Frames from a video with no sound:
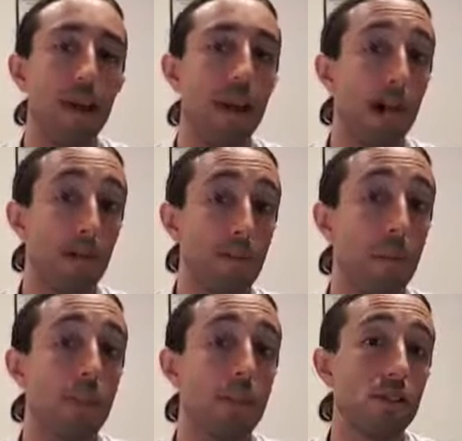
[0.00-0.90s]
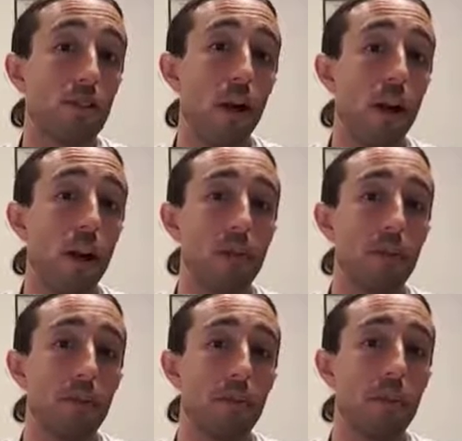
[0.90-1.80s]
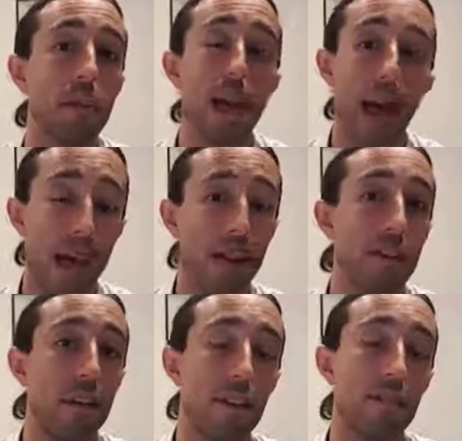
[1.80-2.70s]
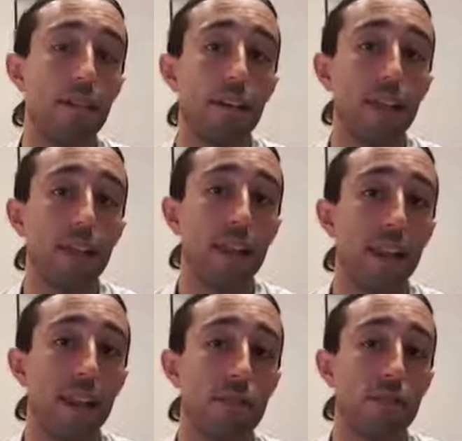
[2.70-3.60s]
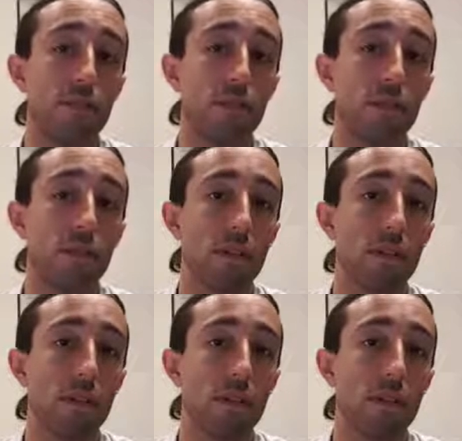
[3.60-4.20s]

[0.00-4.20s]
I'll do my best to try and answer them at another video later in the future.